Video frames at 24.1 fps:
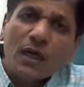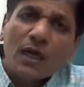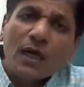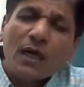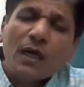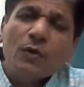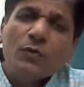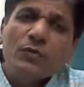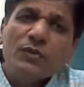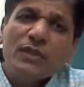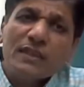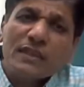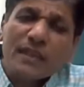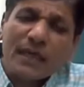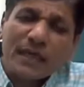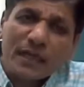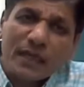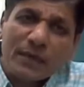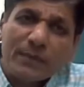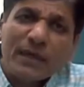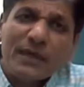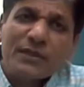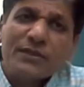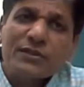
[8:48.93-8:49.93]
how these
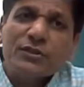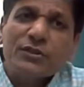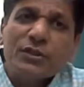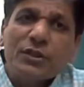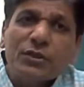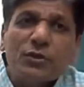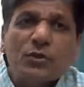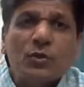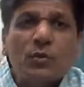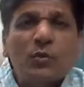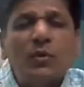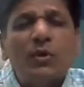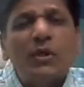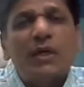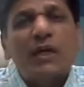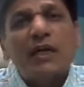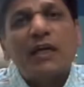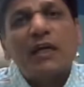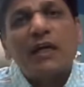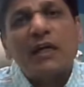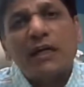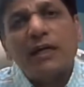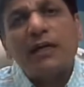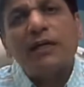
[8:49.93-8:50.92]
agreements need to
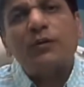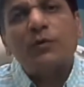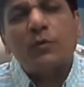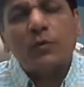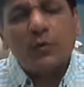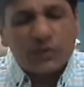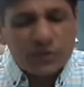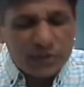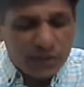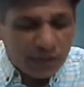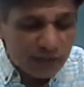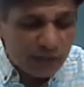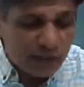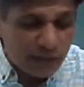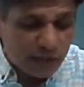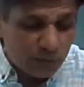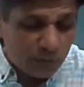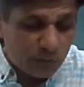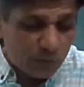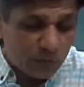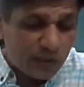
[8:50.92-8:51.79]
relate to each other,